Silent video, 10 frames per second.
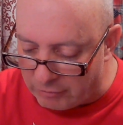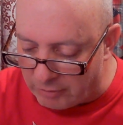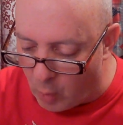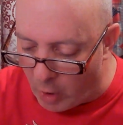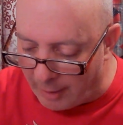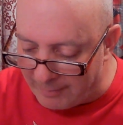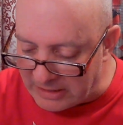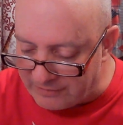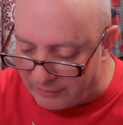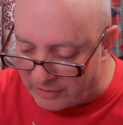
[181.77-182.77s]

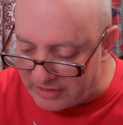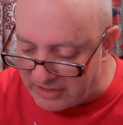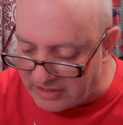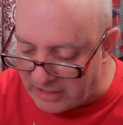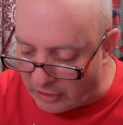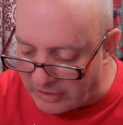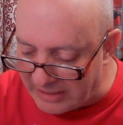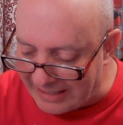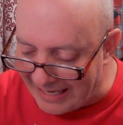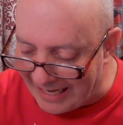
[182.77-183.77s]
requirements for
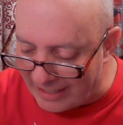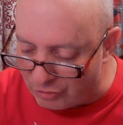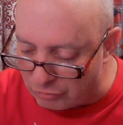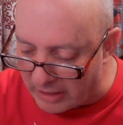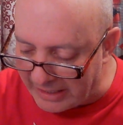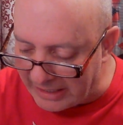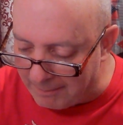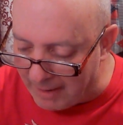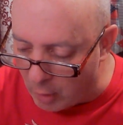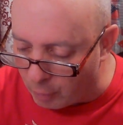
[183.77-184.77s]
starting and running a
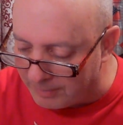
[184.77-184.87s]
power